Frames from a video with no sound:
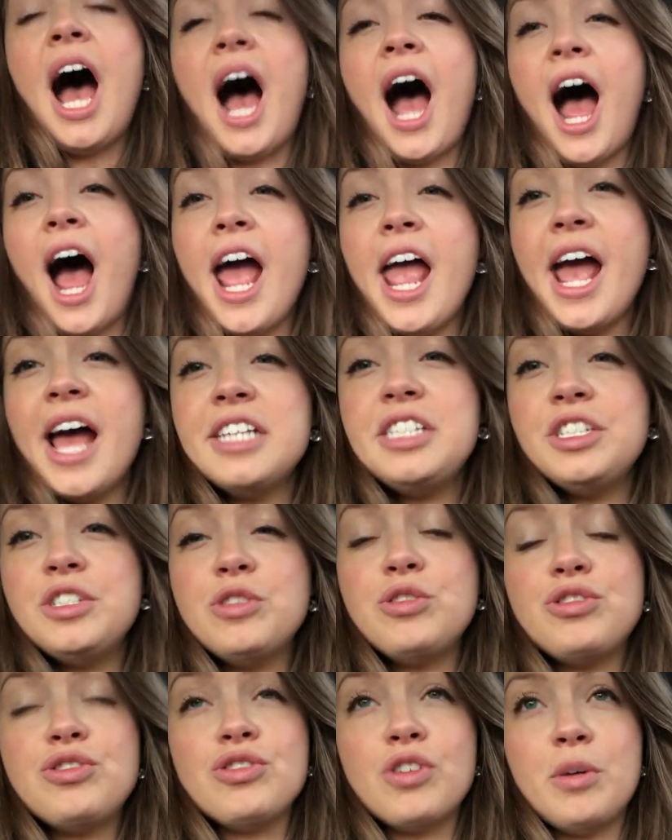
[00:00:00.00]
I had to
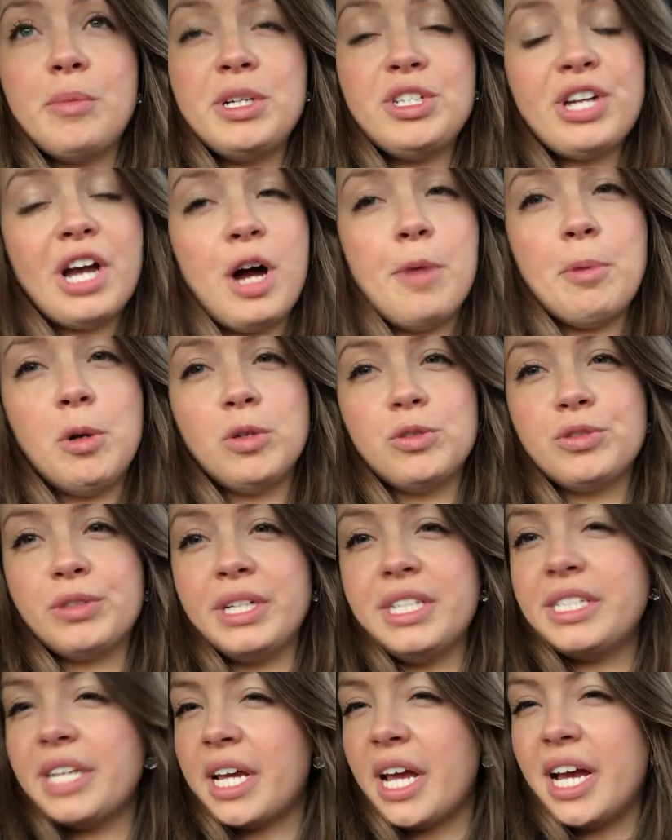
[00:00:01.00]
use so much elbow
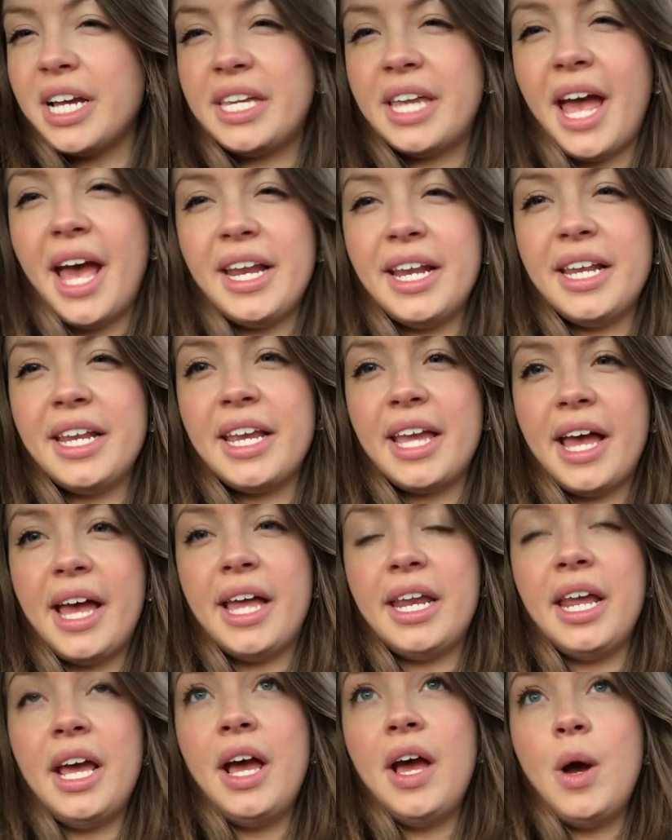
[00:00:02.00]
grease like again and
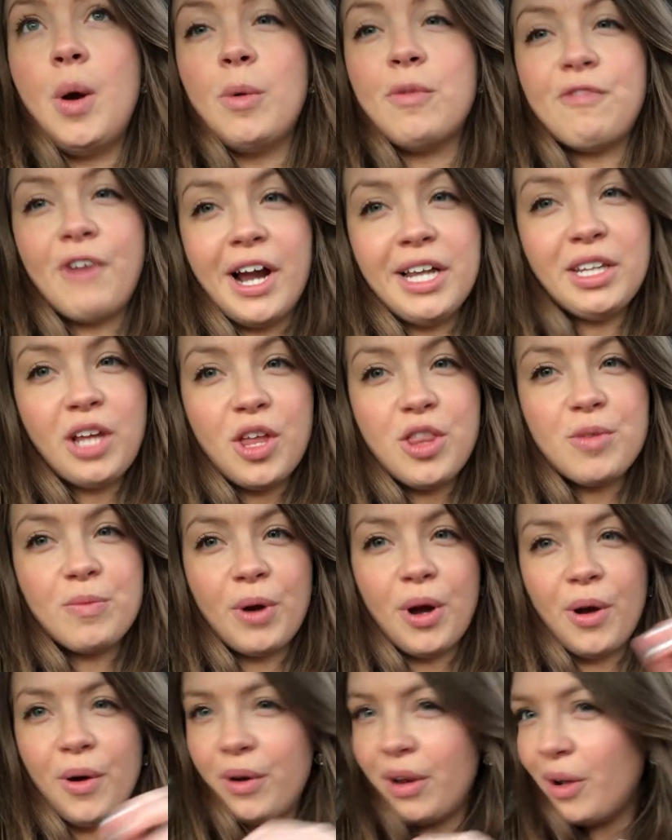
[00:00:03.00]
again. Finally on the
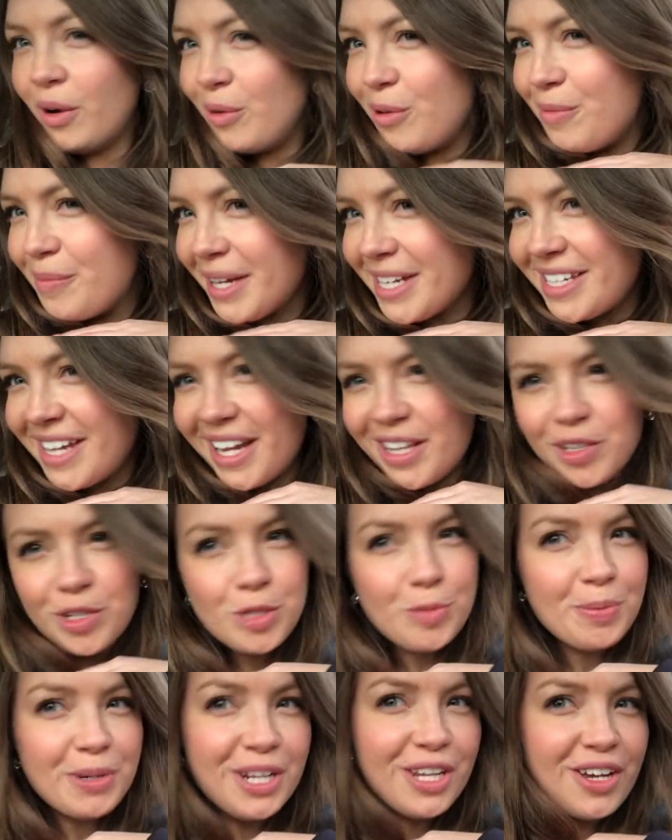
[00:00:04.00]
road. Ooh, my tan
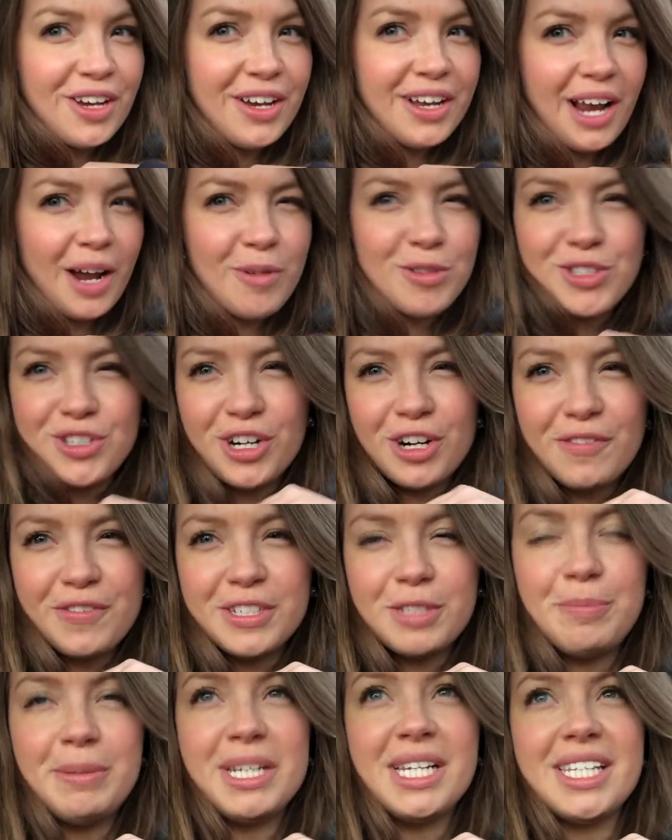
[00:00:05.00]
looks pretty good. I was
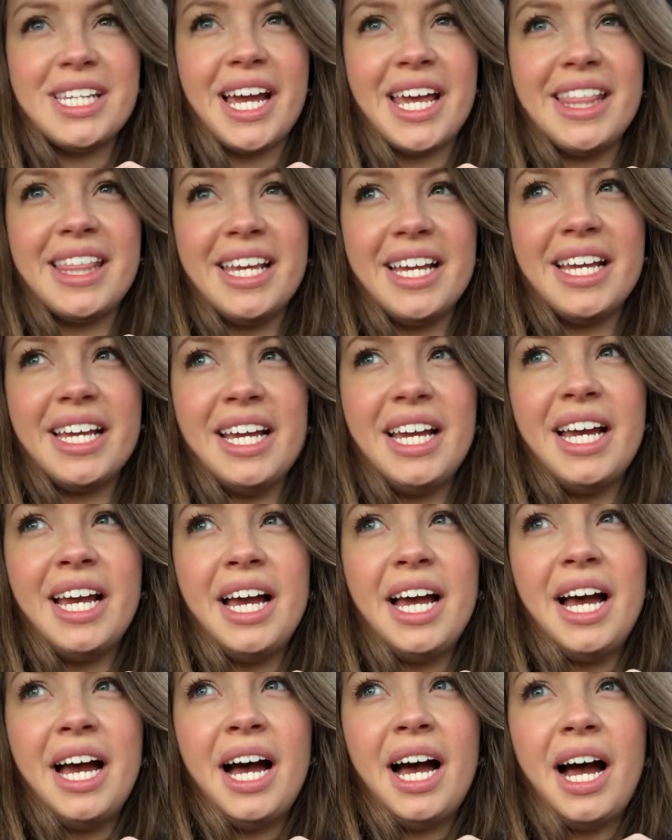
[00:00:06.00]
nervous because I think
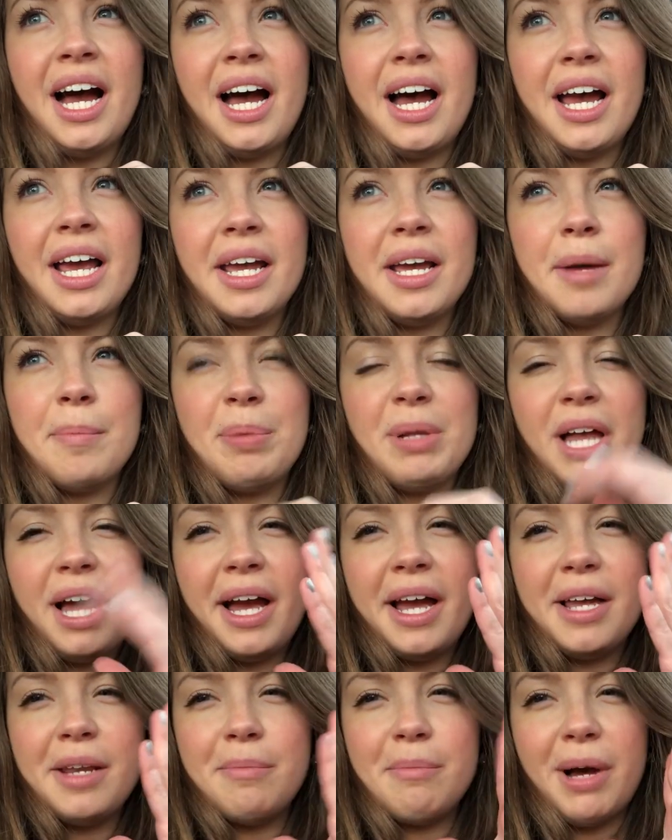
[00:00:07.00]
I
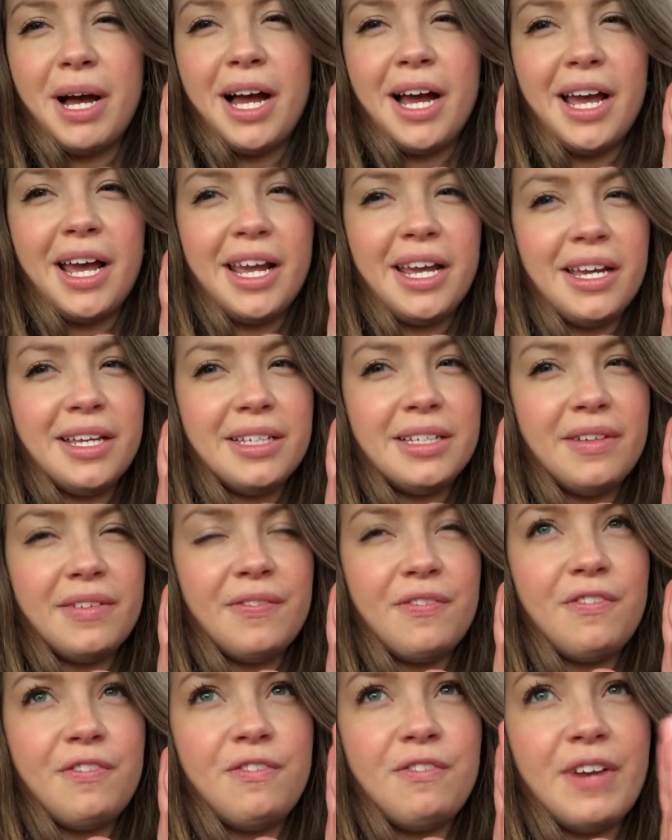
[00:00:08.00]
applied my
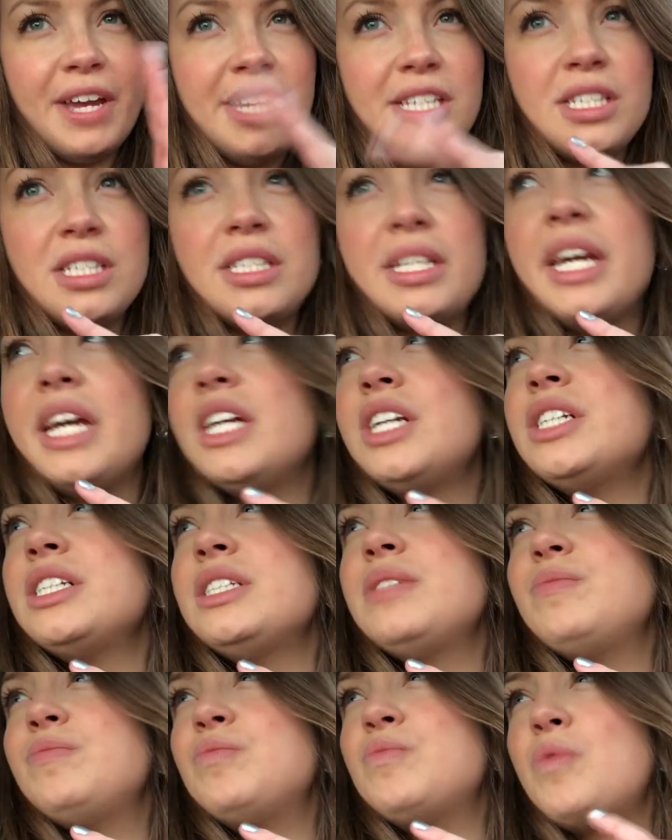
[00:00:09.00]
face tanner
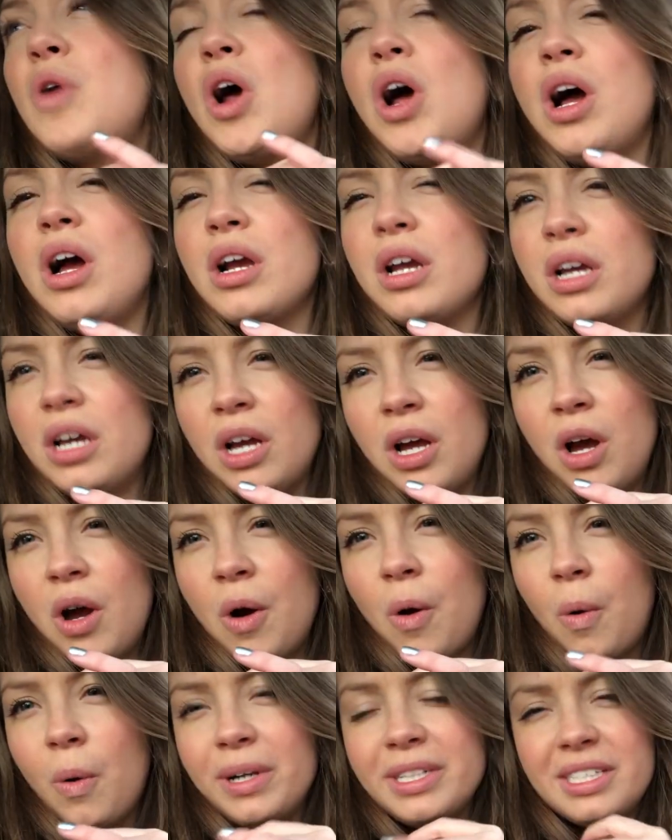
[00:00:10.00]
wrong,
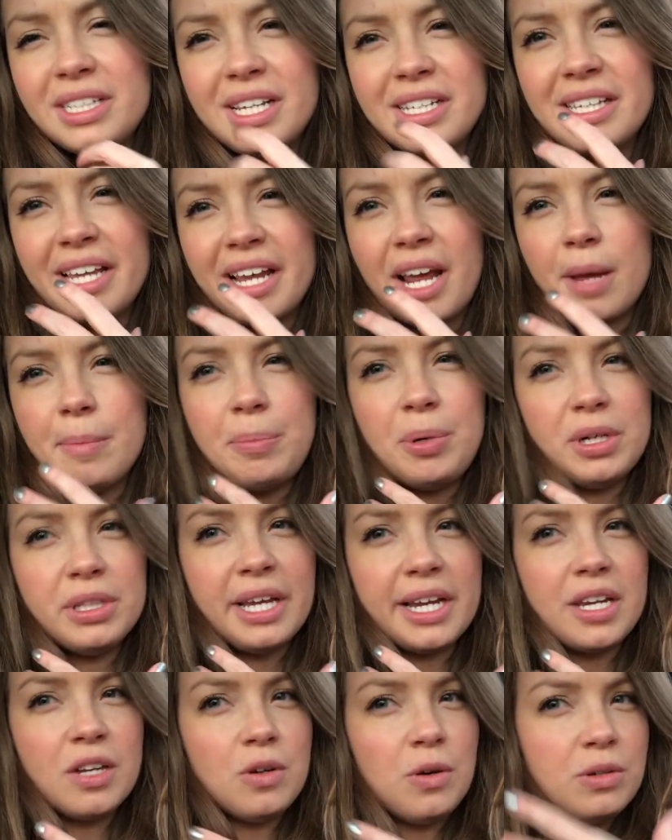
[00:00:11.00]
or it's because like I put
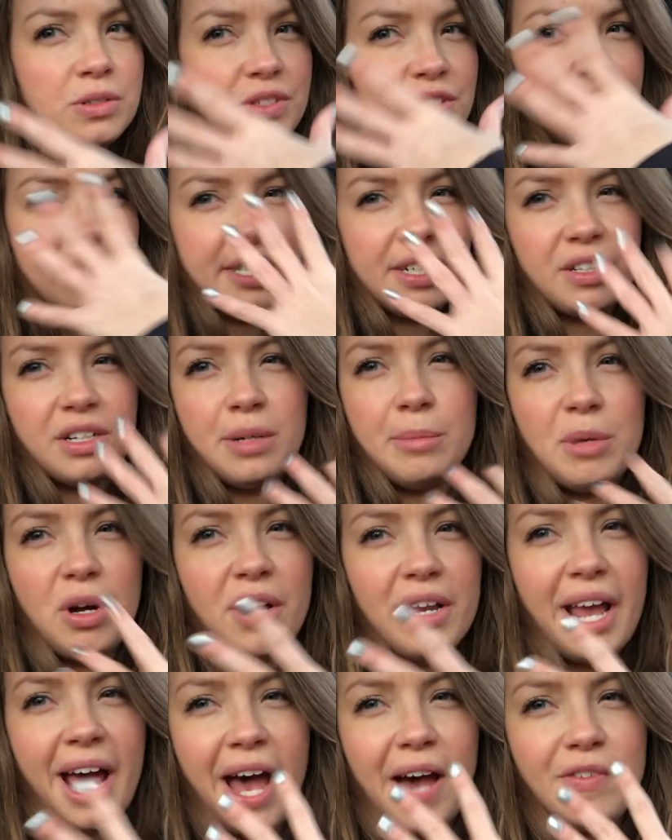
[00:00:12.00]
like a serum
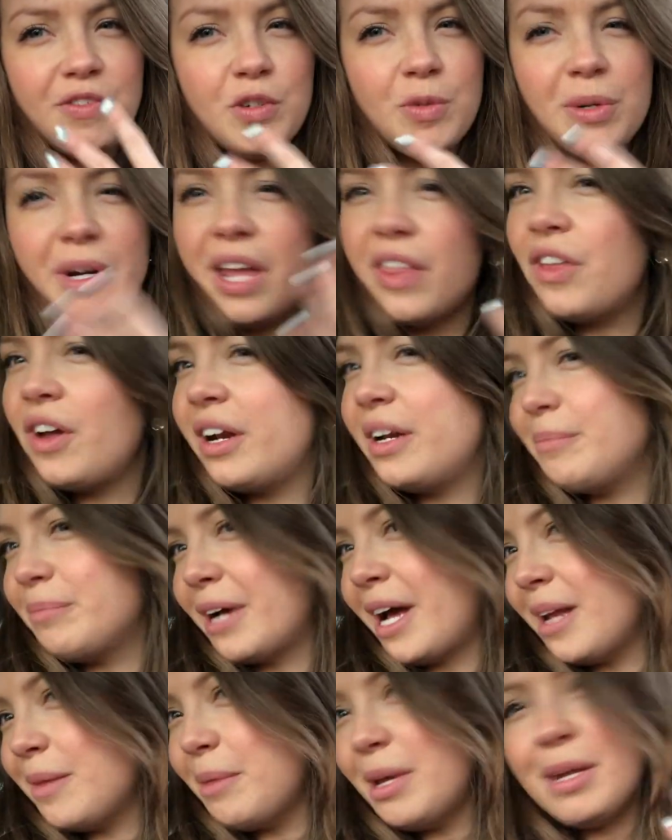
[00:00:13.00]
on afterward. I thought it
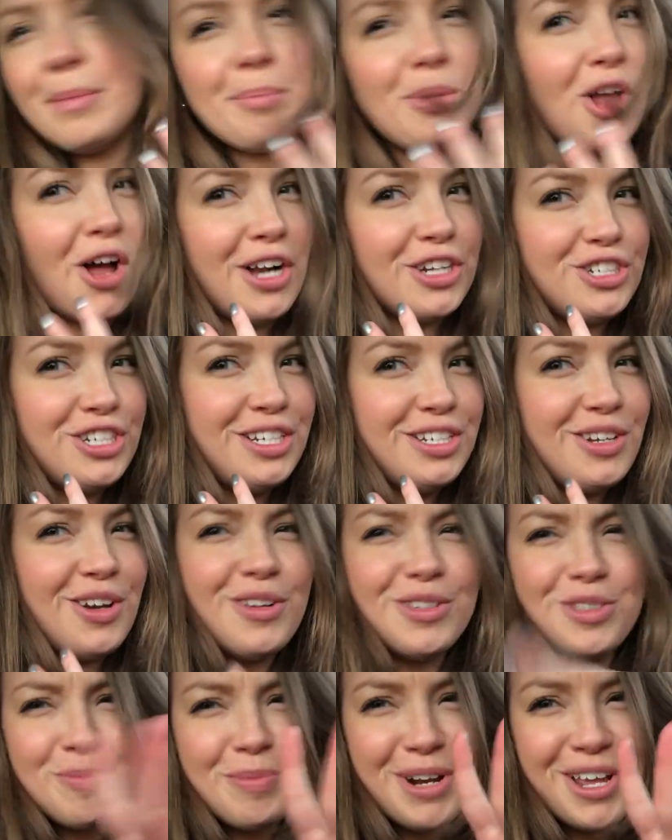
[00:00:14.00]
kind of made it blotchy. No,
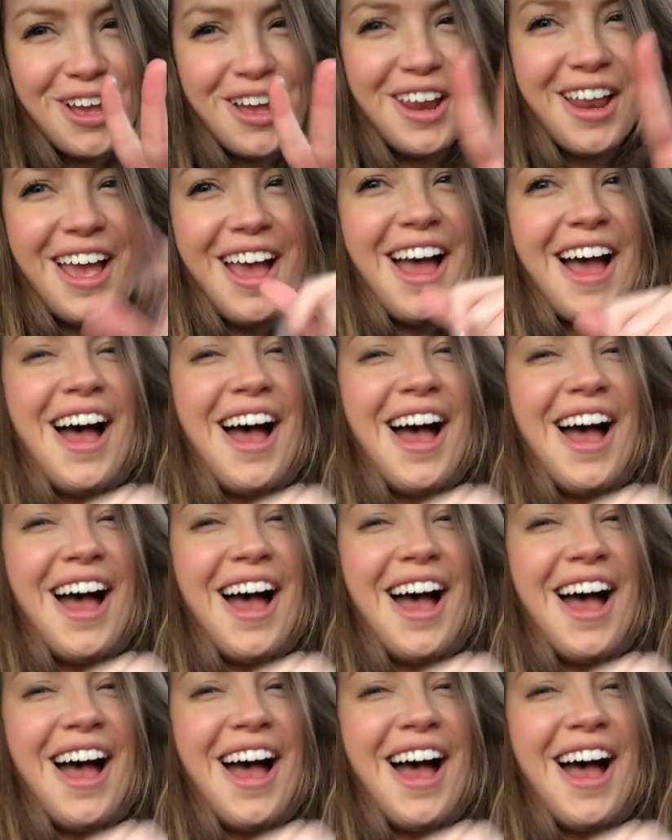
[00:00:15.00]
it's pretty good.